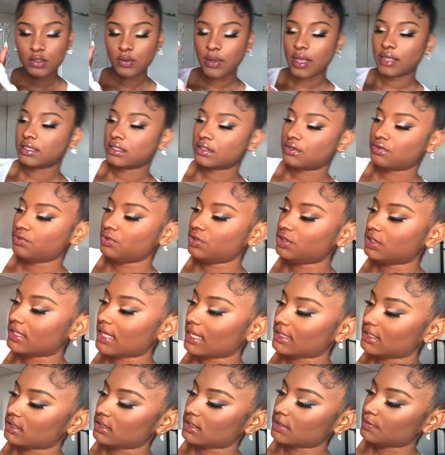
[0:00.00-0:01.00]
So I just usually
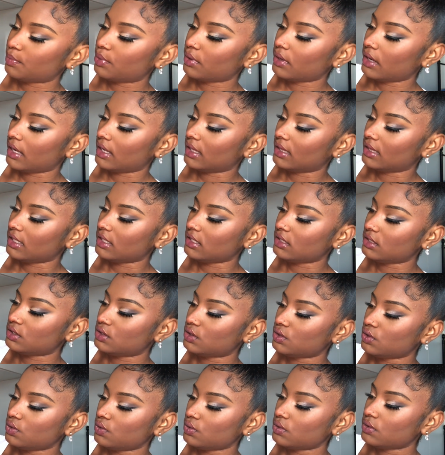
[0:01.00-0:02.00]
like to just put it in these
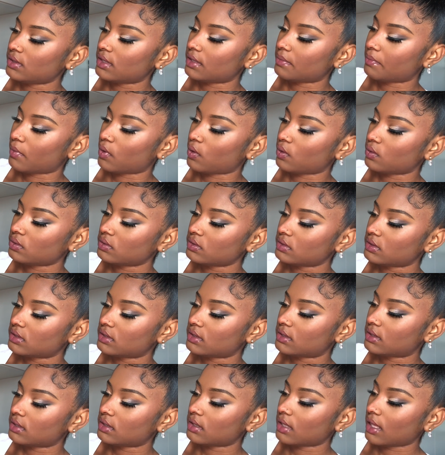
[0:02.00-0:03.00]
two the
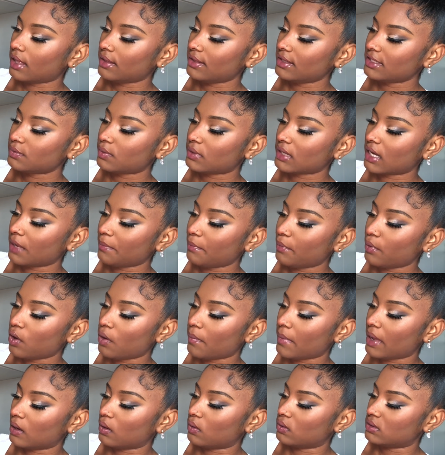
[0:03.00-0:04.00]
most. This one I put
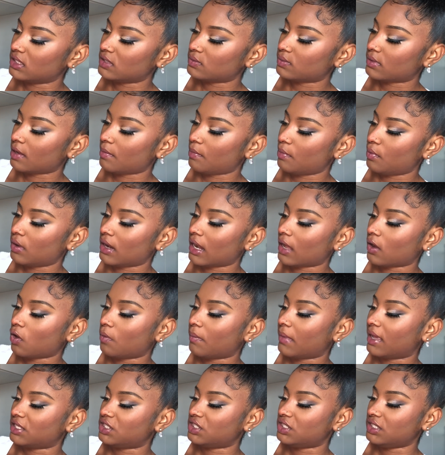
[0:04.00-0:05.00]
on my nose, this one I put like
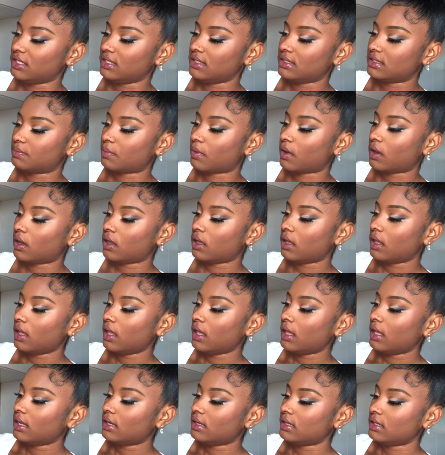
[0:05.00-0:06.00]
on my cheeks, but
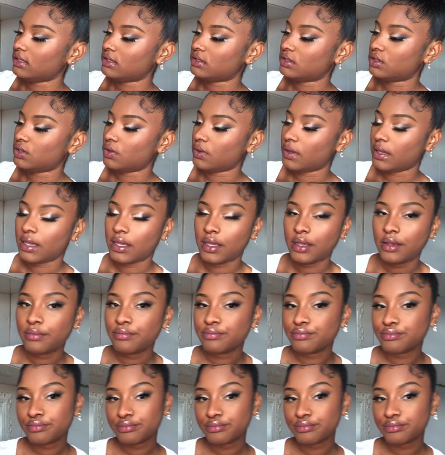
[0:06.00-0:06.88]
these two here.